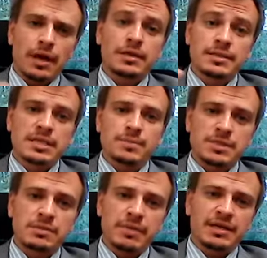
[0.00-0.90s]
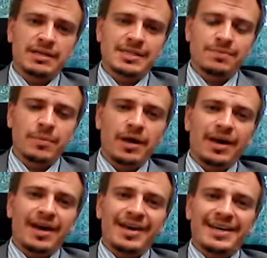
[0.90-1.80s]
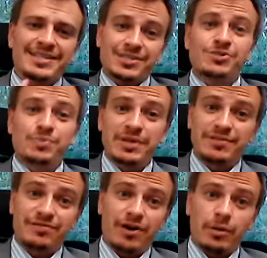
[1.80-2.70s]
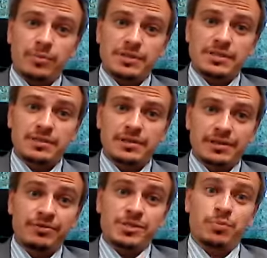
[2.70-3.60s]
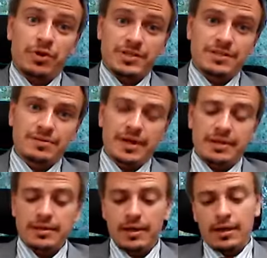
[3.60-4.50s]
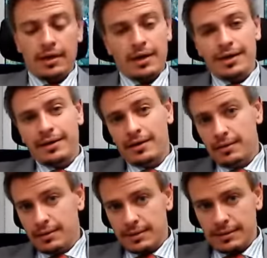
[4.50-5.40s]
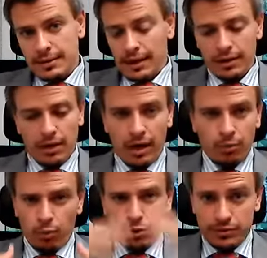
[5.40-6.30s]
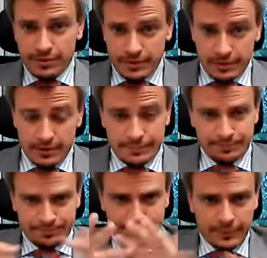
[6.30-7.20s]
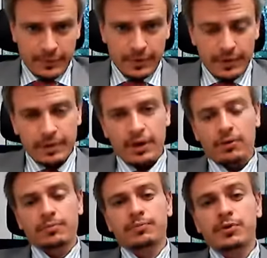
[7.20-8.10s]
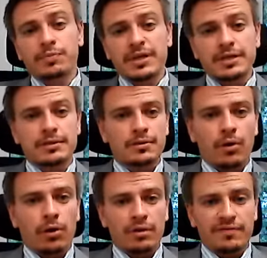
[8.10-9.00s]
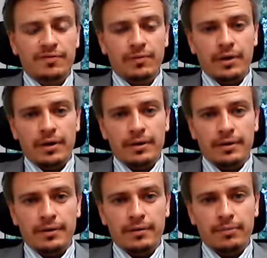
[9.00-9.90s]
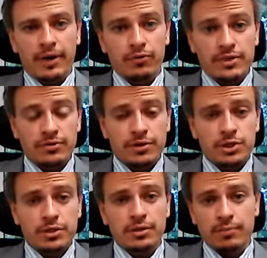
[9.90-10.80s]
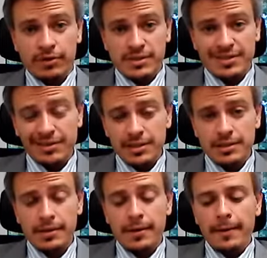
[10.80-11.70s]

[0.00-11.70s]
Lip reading: anti-subsidy mechanism against European farmers in response to that. And I won't now repeat all of my research and my results